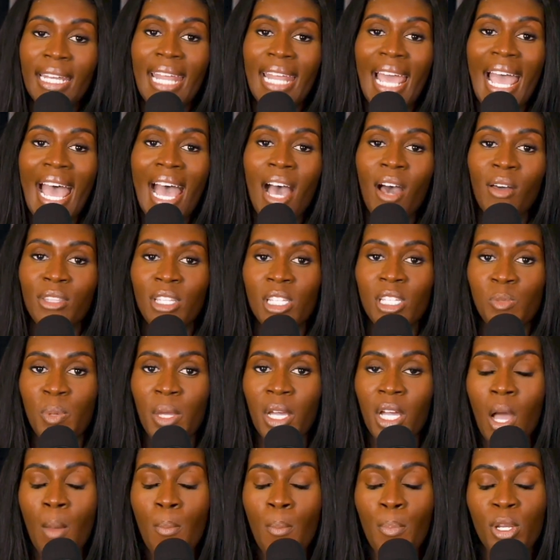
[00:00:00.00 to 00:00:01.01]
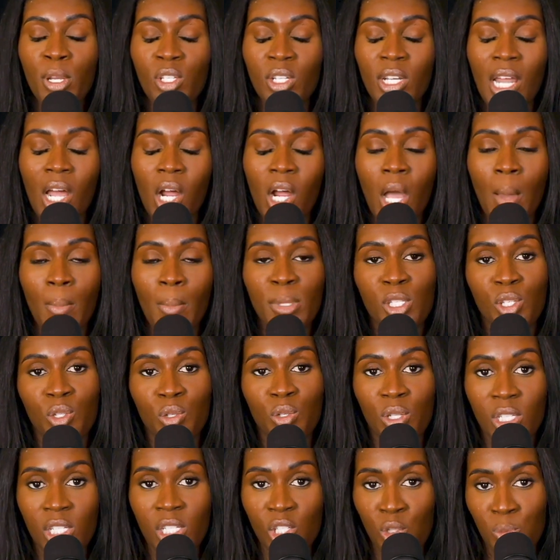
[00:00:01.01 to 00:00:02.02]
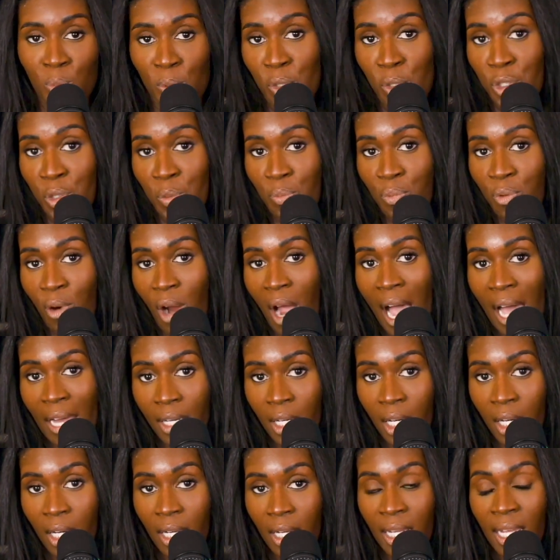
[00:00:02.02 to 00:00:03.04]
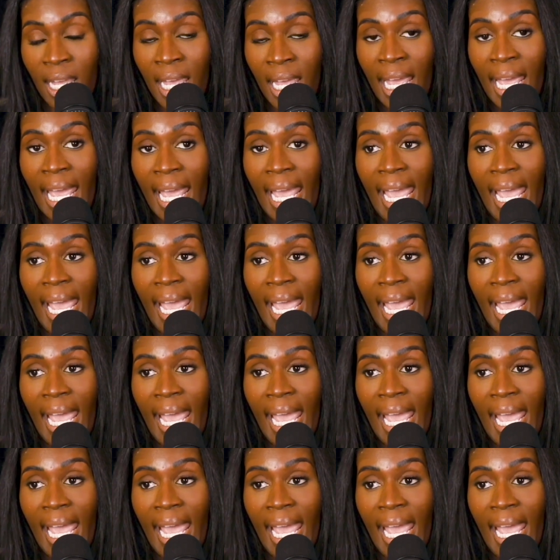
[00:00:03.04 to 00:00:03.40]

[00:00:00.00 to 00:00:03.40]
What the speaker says: Now, these big companies are now coming to you to distribute your product,